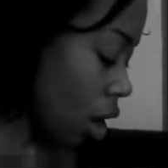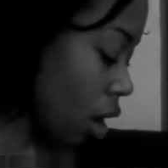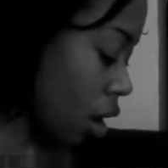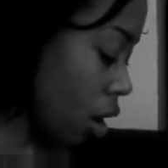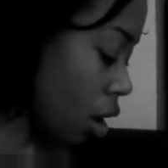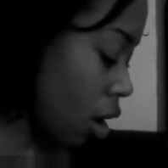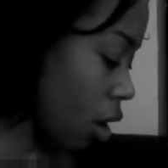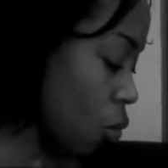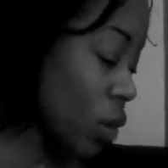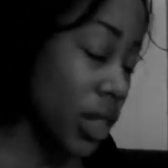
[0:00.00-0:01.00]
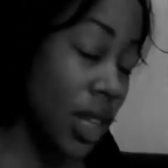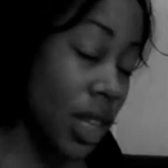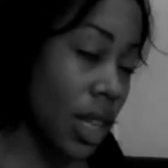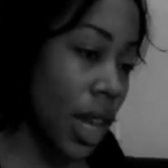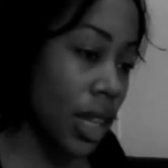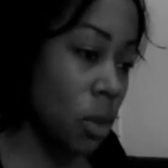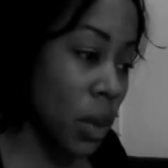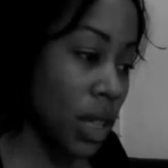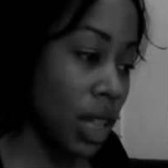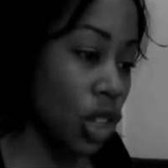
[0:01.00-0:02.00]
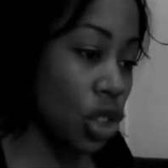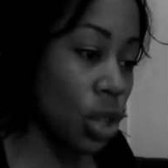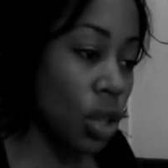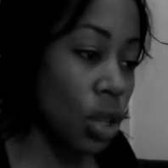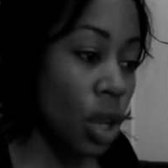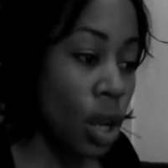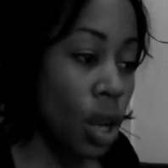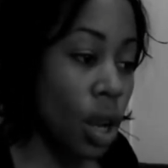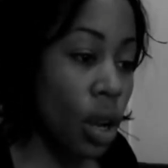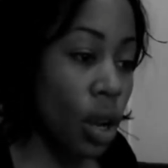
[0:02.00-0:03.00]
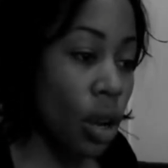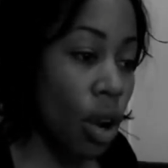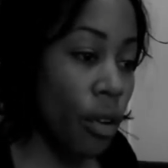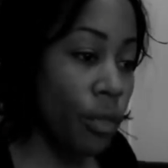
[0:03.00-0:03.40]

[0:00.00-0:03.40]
uh, with the expectation uh,